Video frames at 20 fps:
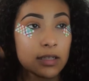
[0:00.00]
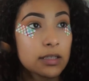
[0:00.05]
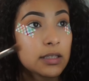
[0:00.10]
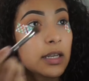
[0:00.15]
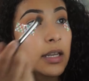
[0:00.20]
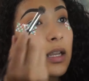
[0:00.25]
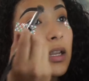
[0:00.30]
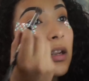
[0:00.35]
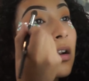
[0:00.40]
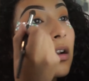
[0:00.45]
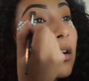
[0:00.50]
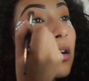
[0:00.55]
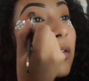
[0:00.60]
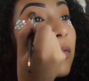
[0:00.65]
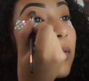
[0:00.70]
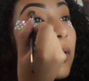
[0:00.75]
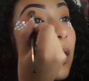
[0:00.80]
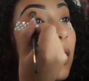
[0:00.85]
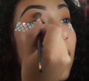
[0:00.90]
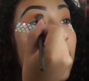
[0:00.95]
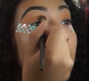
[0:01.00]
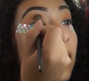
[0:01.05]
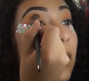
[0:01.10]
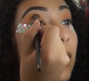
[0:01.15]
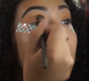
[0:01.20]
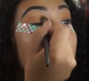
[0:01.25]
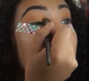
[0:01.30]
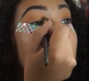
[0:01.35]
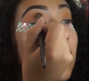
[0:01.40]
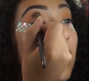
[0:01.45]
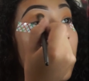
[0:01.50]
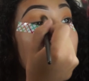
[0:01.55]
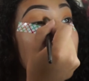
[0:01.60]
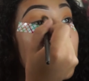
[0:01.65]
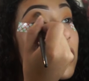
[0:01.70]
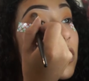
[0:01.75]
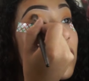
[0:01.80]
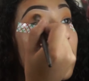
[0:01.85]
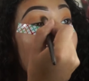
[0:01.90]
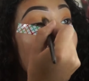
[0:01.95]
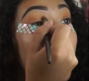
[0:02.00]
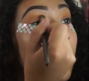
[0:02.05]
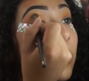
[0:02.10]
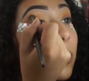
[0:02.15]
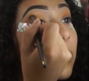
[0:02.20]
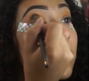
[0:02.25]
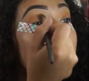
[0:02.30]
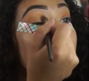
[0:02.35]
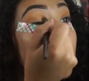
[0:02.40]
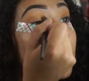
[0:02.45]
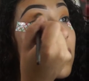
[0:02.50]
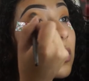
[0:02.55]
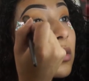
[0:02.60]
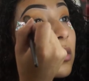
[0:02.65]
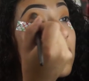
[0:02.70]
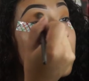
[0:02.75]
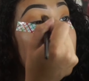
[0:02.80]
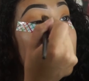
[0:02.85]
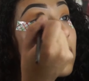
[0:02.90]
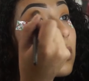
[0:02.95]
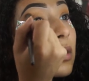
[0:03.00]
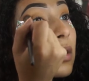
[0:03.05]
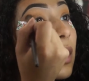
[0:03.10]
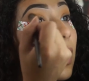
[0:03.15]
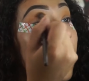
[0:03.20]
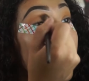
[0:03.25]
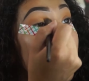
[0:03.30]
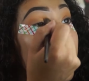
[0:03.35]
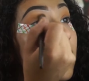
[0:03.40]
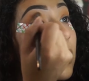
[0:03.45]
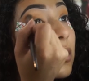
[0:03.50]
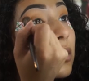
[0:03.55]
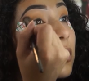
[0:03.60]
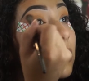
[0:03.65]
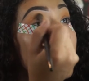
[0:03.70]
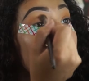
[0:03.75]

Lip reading: take it off I get that sharp line.